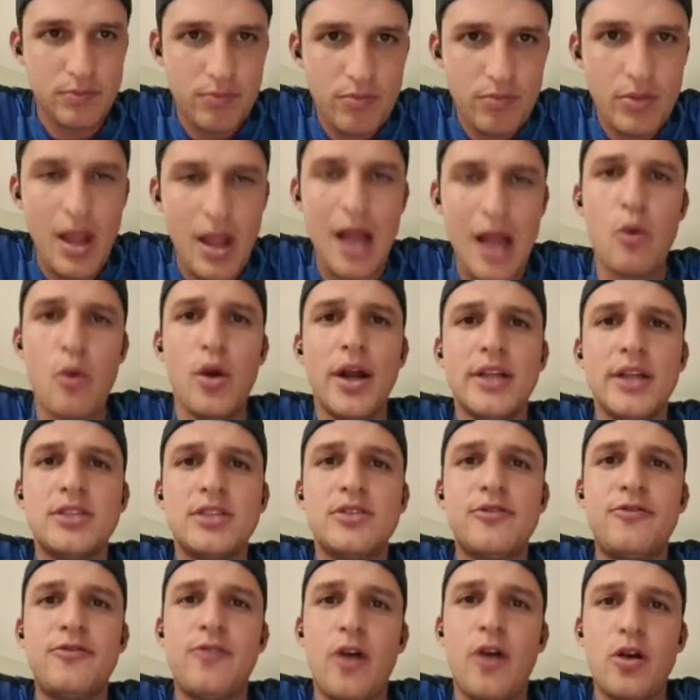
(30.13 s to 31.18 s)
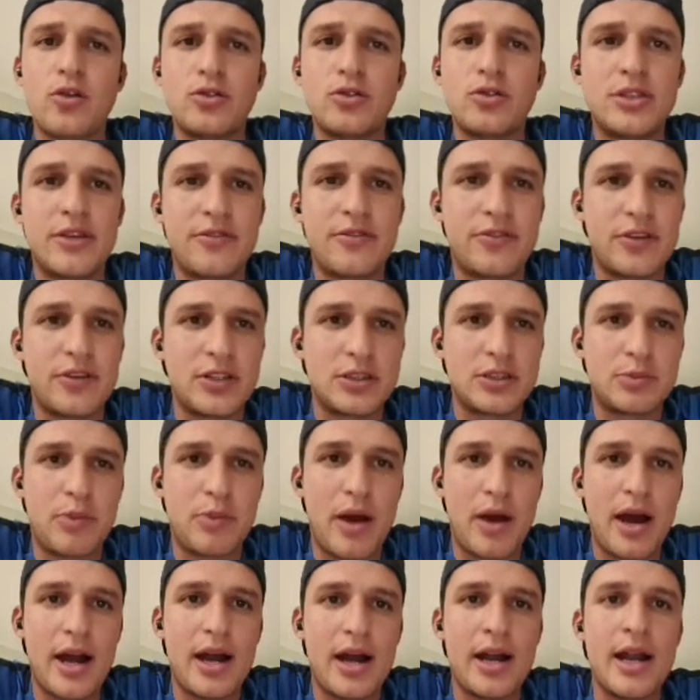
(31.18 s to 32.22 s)
I wanted to focus the first
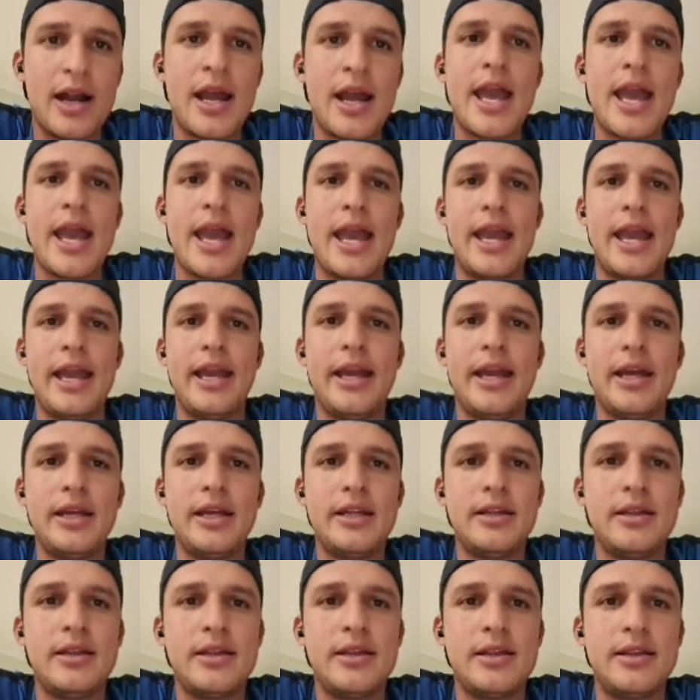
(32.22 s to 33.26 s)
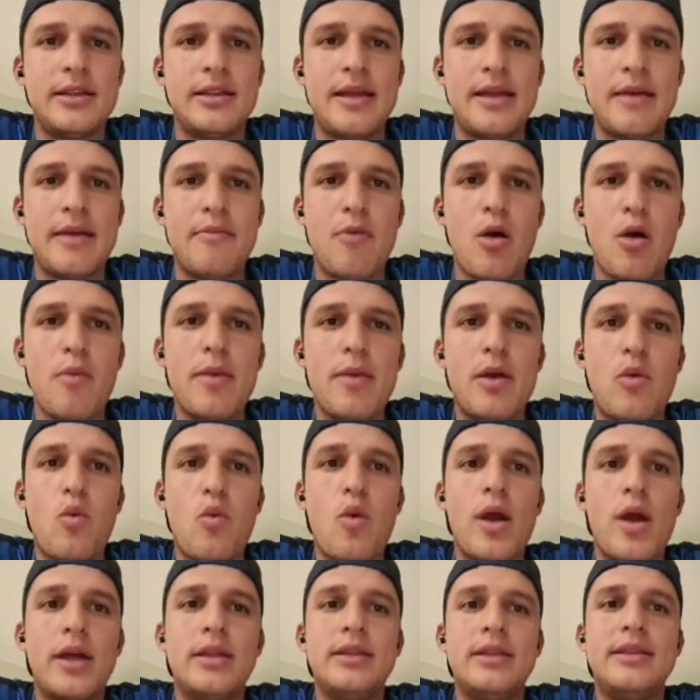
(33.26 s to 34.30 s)
part in the moment
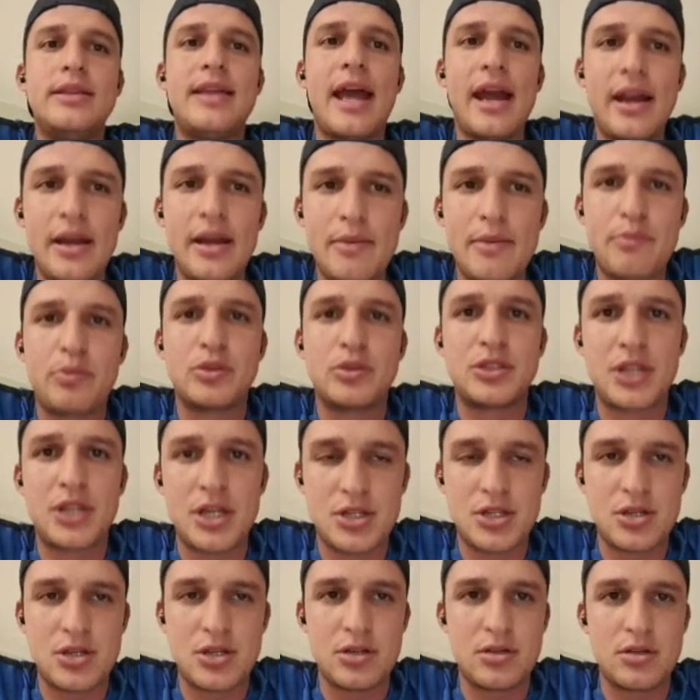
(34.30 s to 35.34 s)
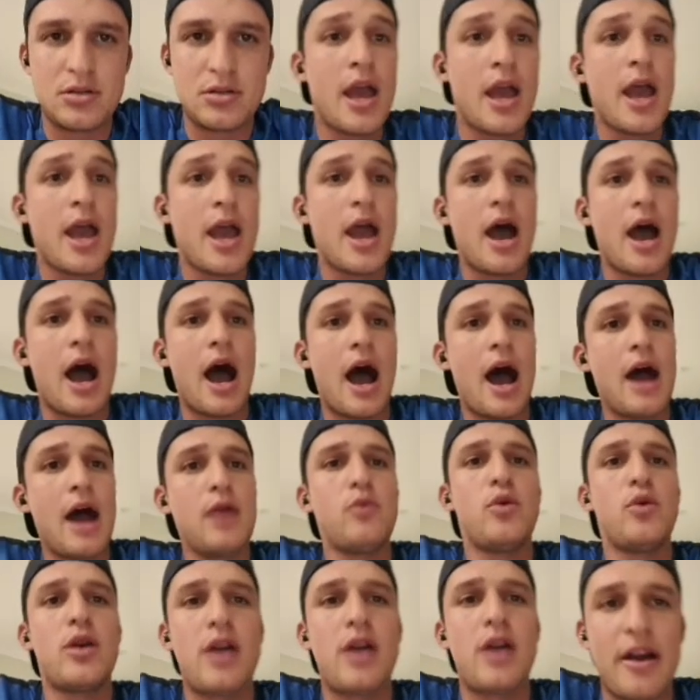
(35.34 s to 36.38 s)
when they're in possession.
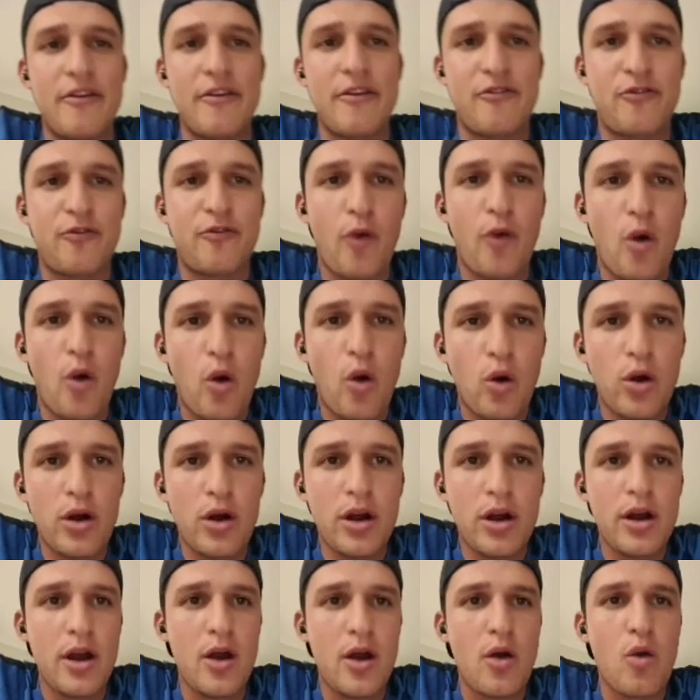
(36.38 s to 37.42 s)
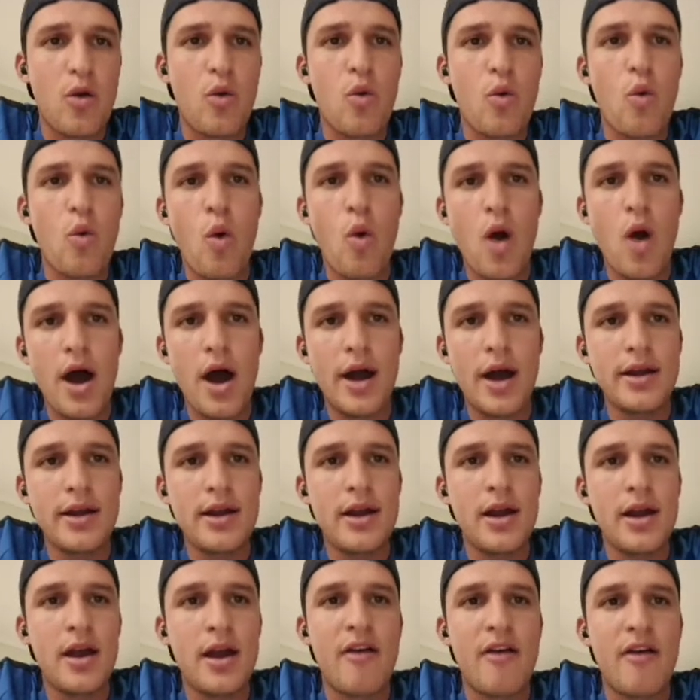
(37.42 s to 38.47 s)
And we got a
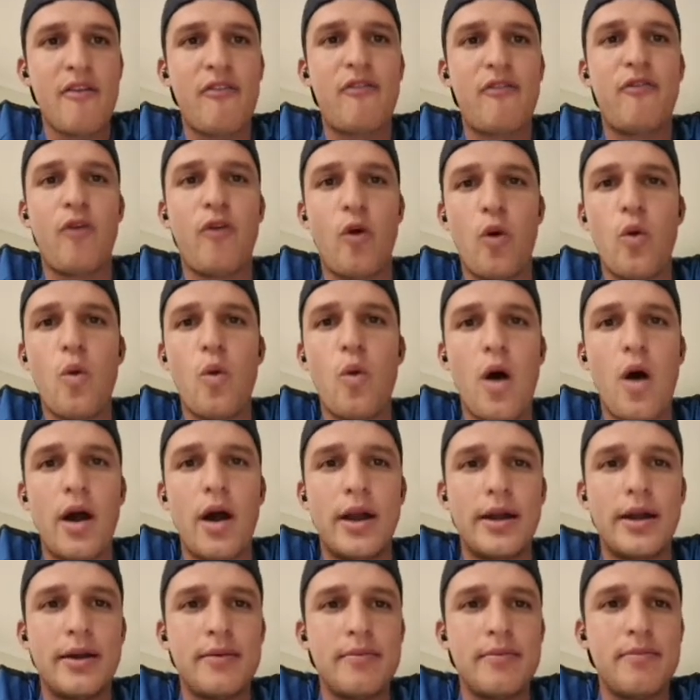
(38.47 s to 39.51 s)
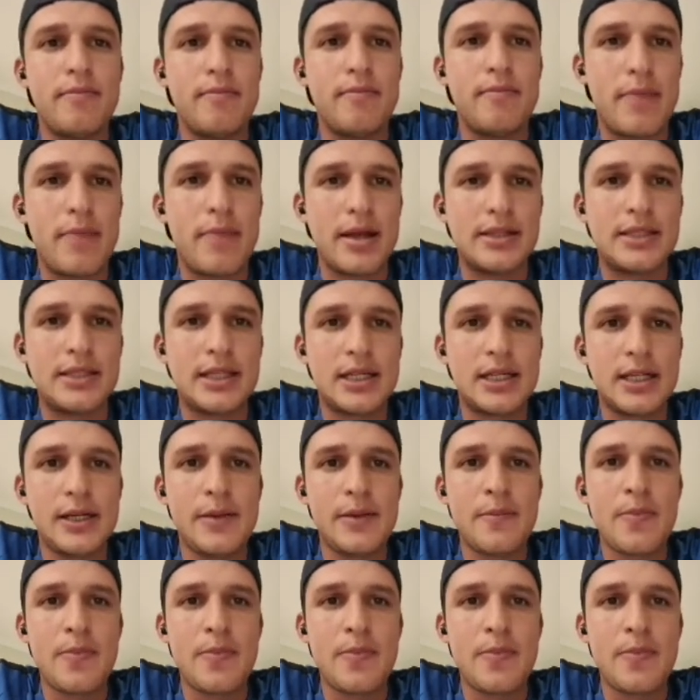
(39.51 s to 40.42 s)
4-1-4-1, basically.